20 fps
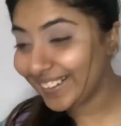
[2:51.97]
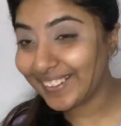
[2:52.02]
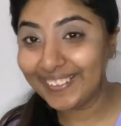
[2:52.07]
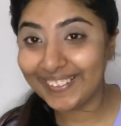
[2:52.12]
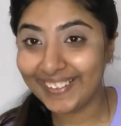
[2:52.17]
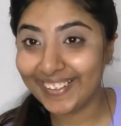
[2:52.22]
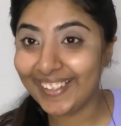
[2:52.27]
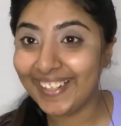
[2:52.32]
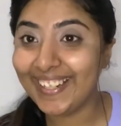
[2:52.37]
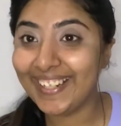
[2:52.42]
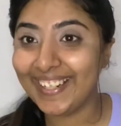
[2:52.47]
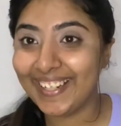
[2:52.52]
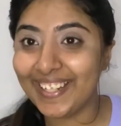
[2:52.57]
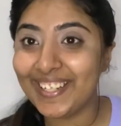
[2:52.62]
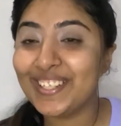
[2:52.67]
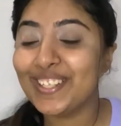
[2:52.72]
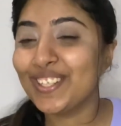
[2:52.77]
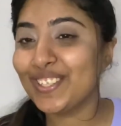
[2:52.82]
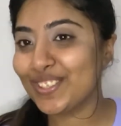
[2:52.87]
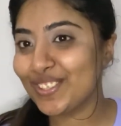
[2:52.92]
Okay,
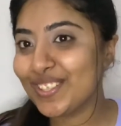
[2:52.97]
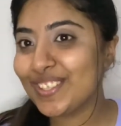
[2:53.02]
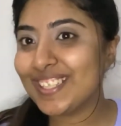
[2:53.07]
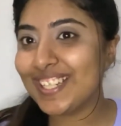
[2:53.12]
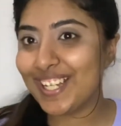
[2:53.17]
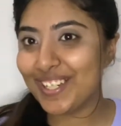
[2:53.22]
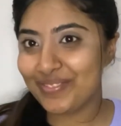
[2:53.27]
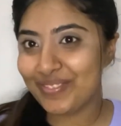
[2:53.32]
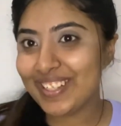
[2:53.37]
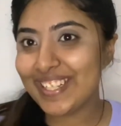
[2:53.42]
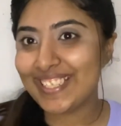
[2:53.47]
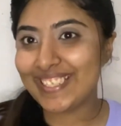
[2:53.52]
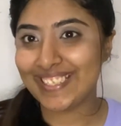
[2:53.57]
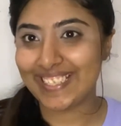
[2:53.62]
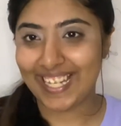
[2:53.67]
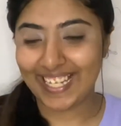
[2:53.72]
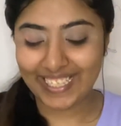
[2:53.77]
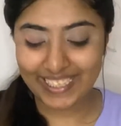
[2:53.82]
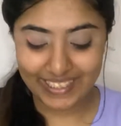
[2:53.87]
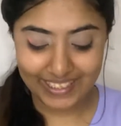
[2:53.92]
this just got me
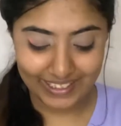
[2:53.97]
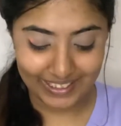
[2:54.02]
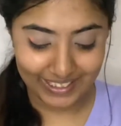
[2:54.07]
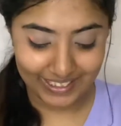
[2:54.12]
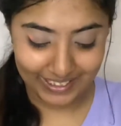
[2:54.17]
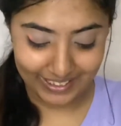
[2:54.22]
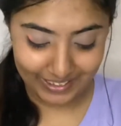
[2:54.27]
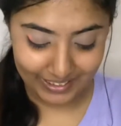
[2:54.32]
excited.